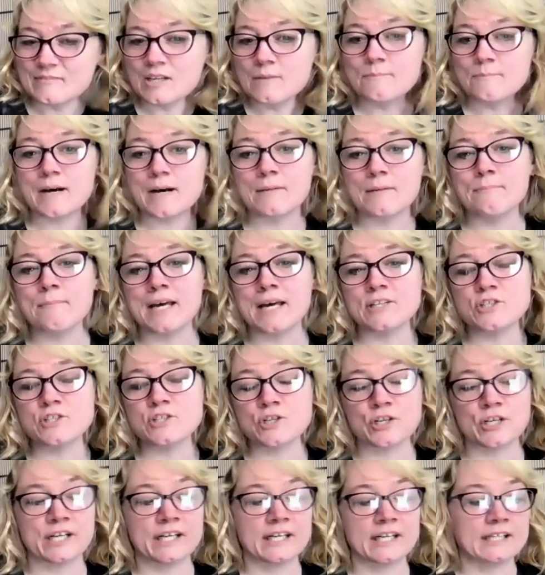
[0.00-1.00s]
but
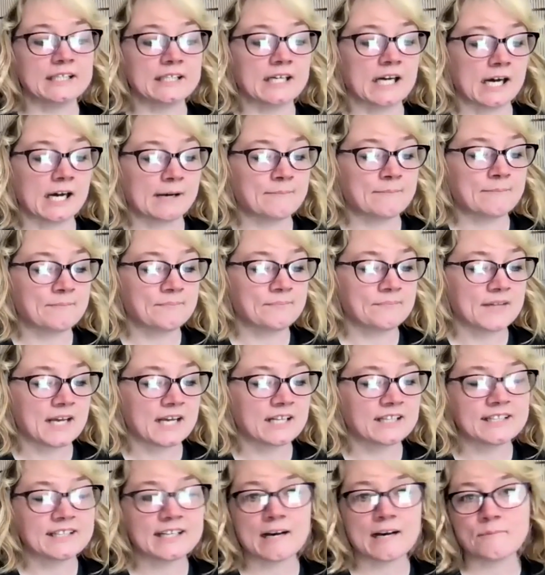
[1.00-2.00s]
mentoring um,
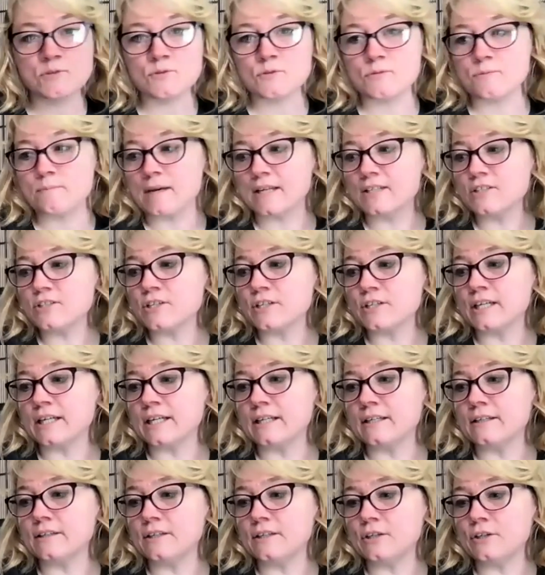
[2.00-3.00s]
ellie helps with
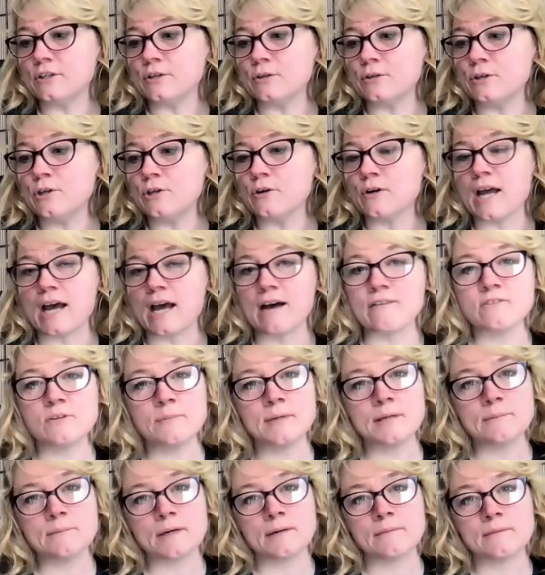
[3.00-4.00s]
mentoring you know you don't have to
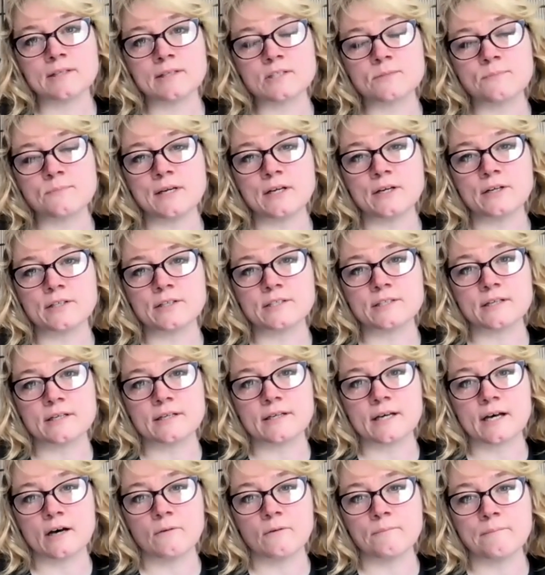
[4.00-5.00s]
be a public speaker to
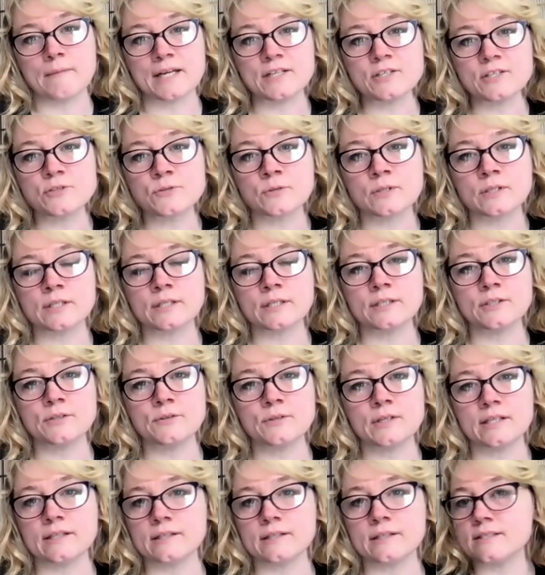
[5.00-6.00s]
help mentor you
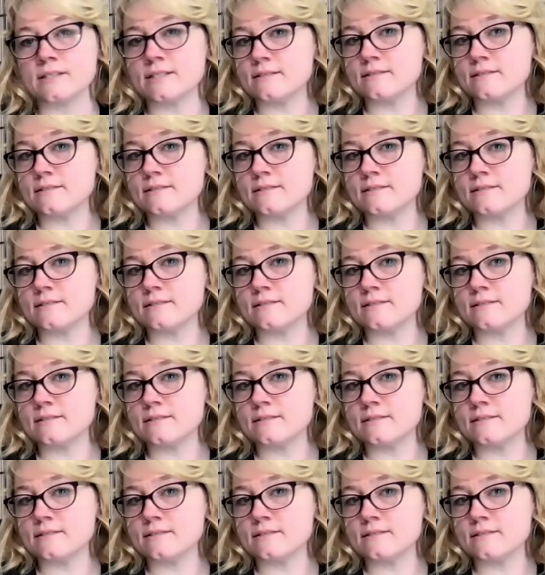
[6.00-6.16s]
can